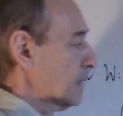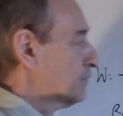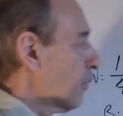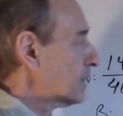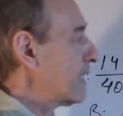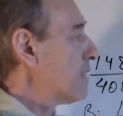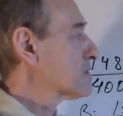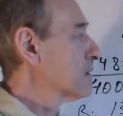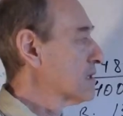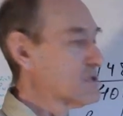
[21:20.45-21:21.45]

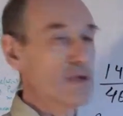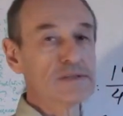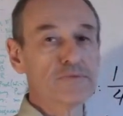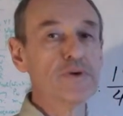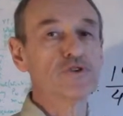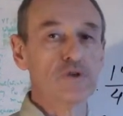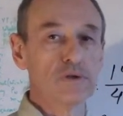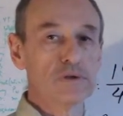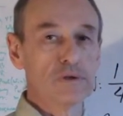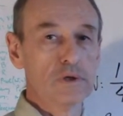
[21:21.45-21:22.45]
4,000 is not
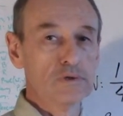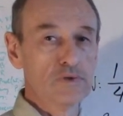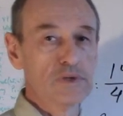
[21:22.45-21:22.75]
sufficient to